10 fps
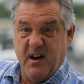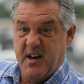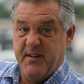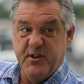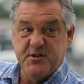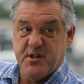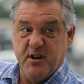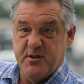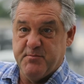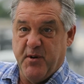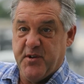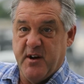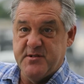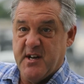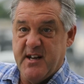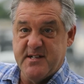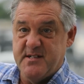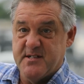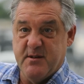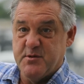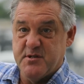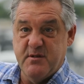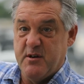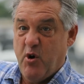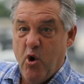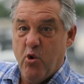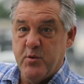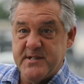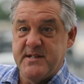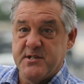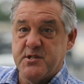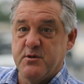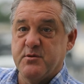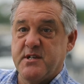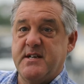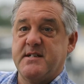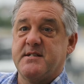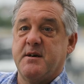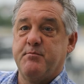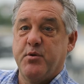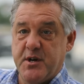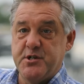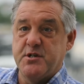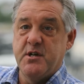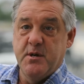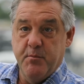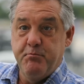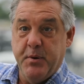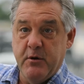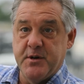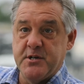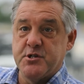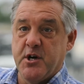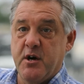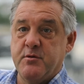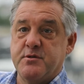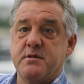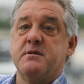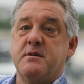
I never used to bother going to lessons. I was always in the school theatre, building shows.